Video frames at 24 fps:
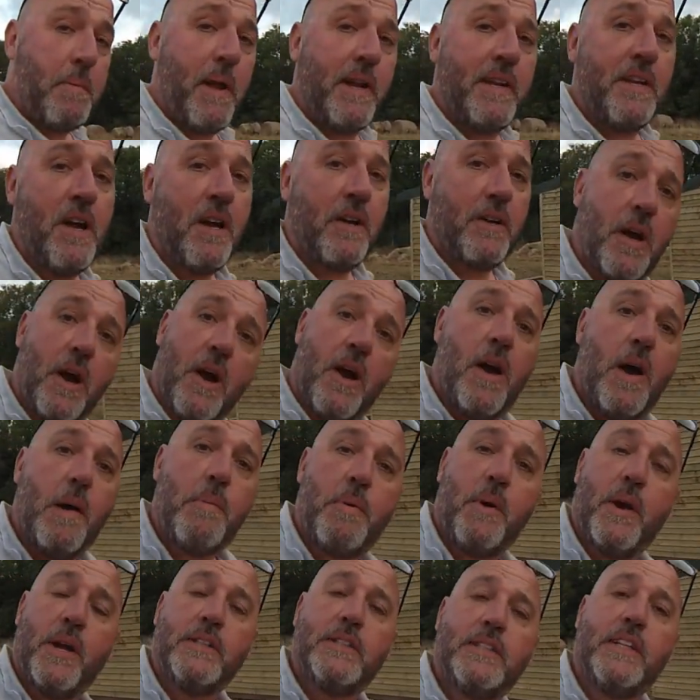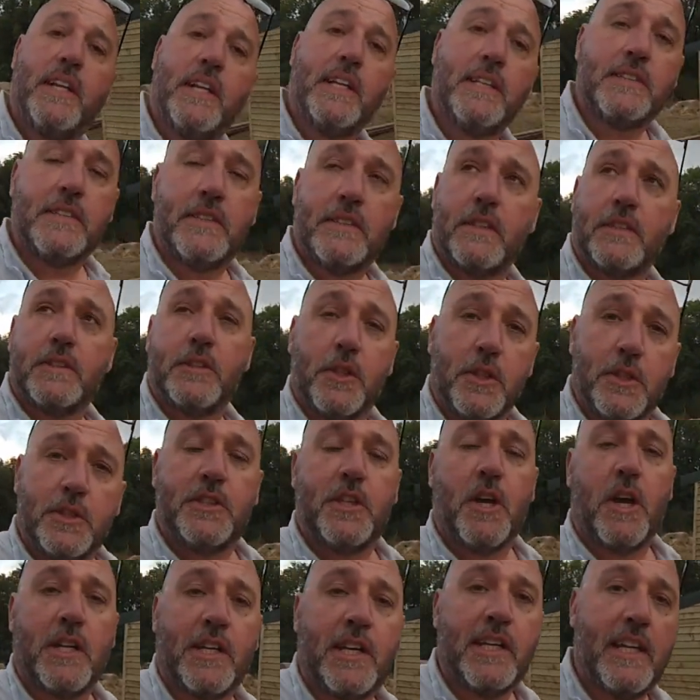penny I've got, I put into this, as good
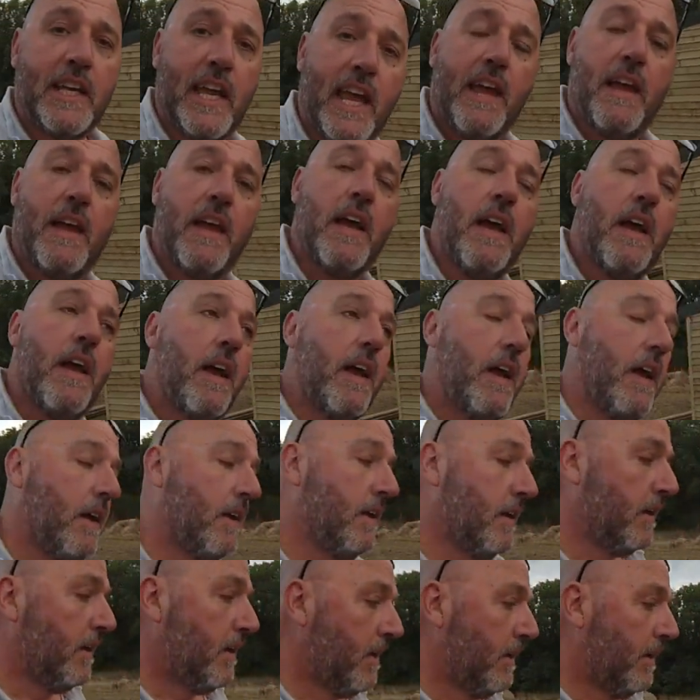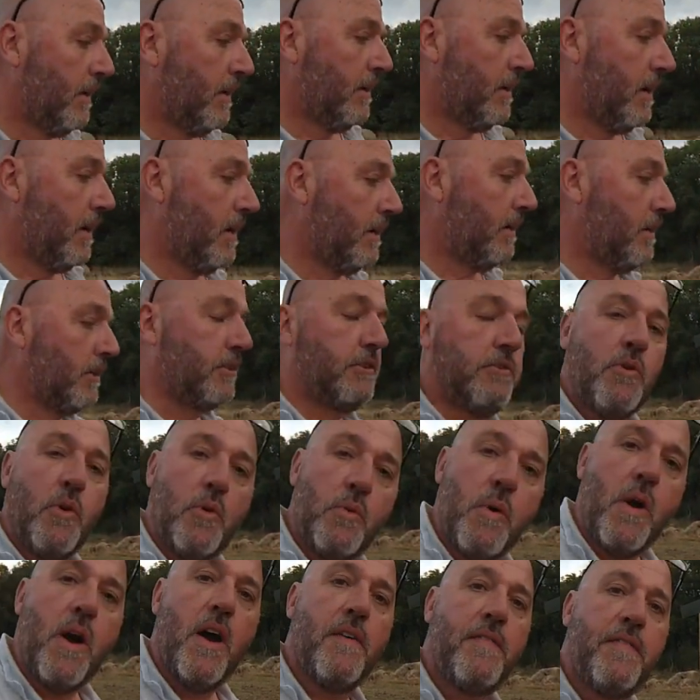as I can get, because you're
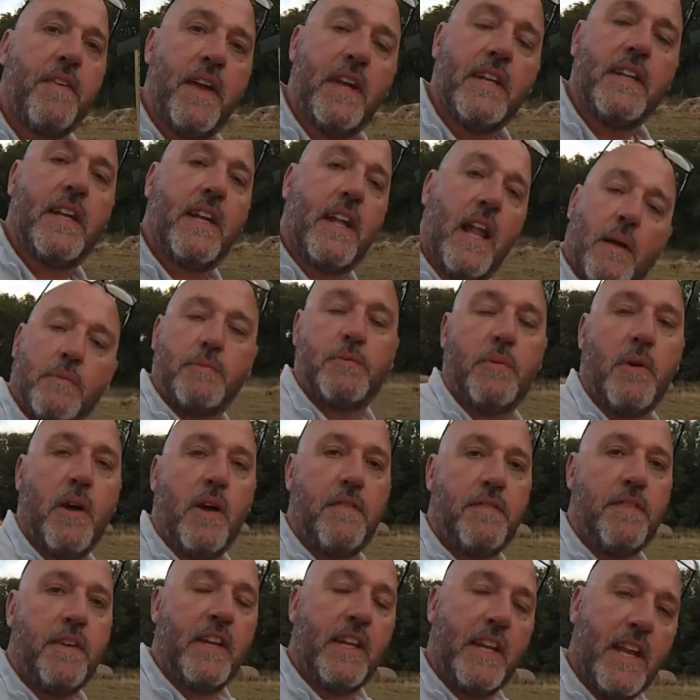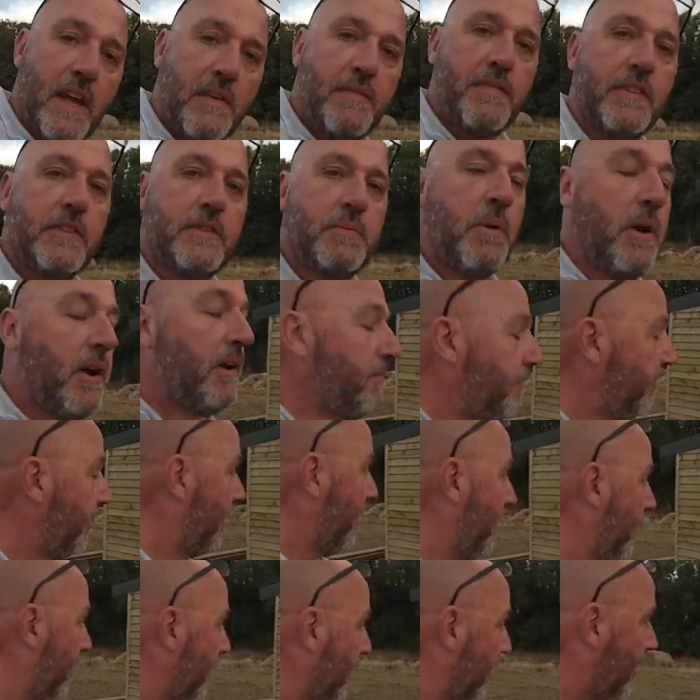all worth it. The club's worth it. The effort's worth
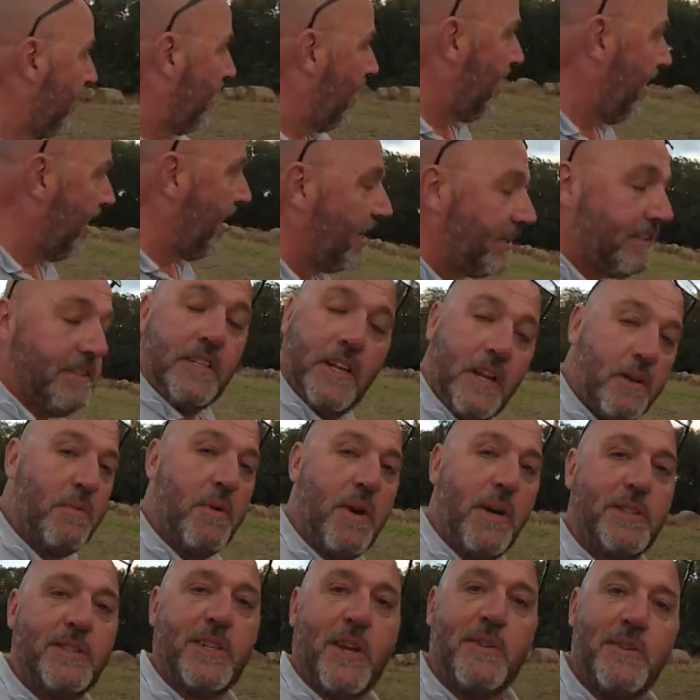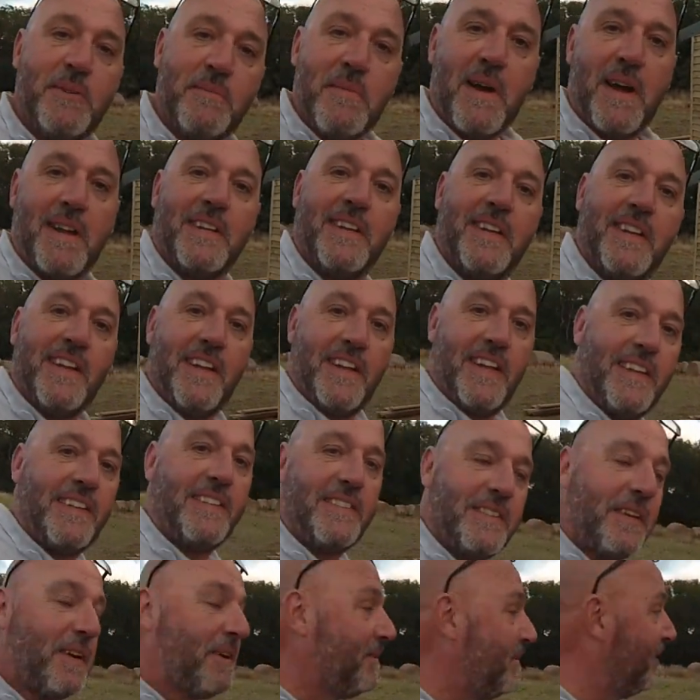it, and you know what? It's only money, isn't it?
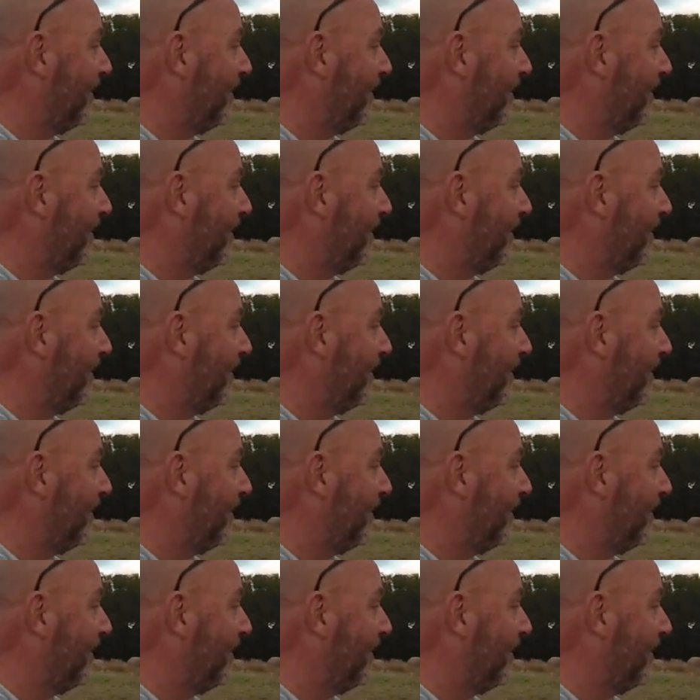So